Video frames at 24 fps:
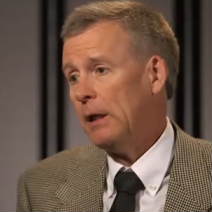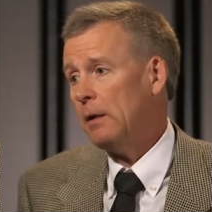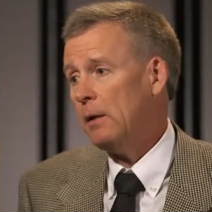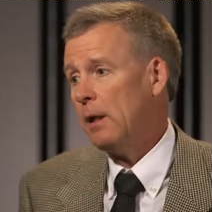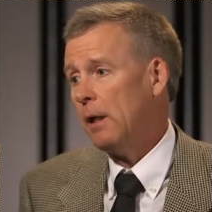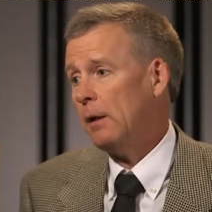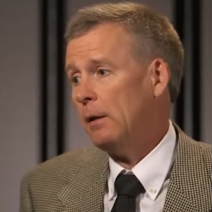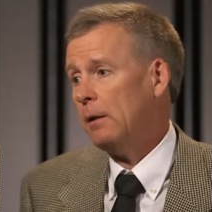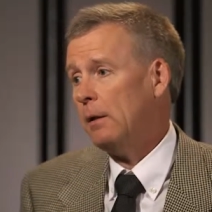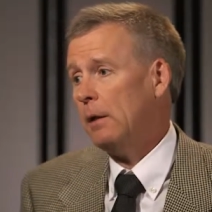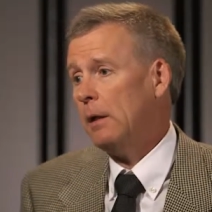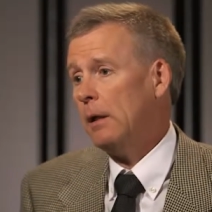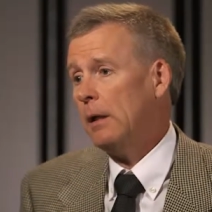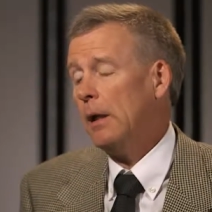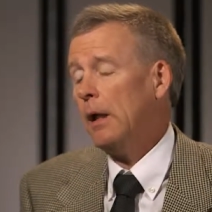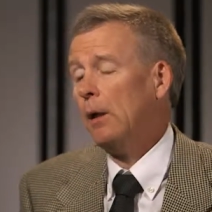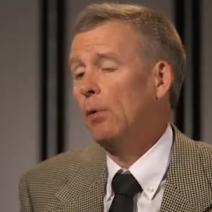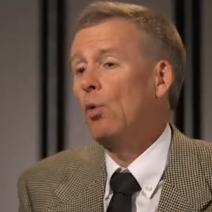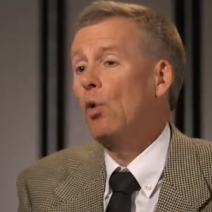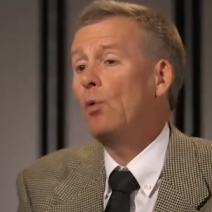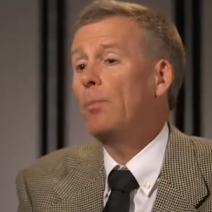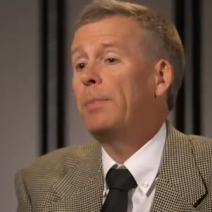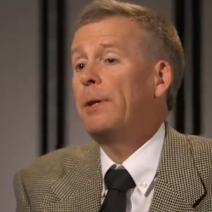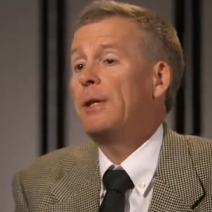and then it
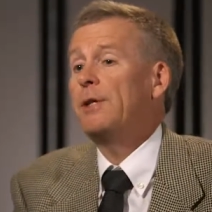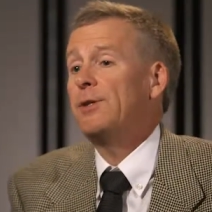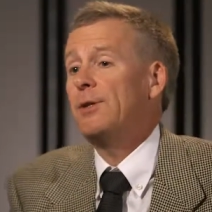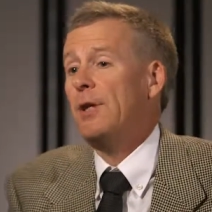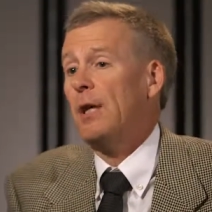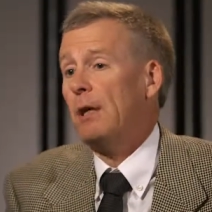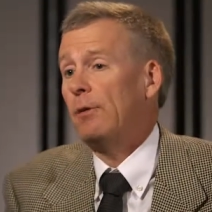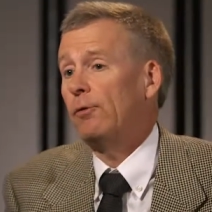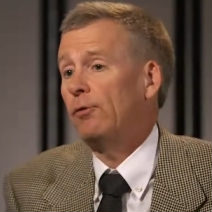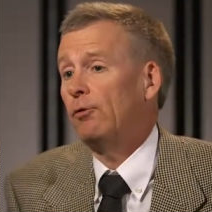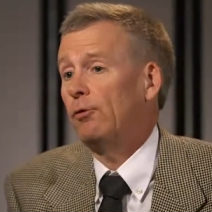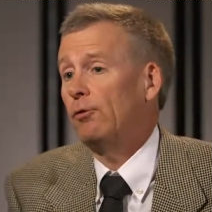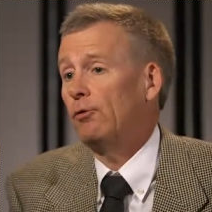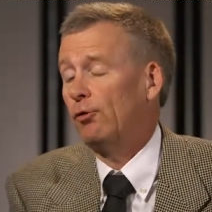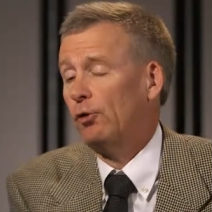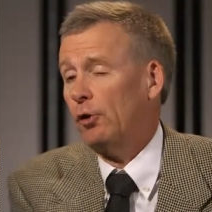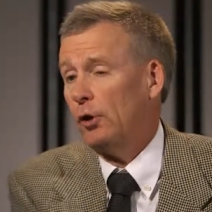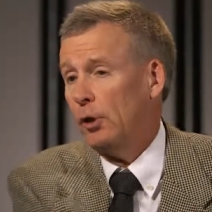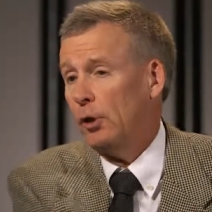won't be safe for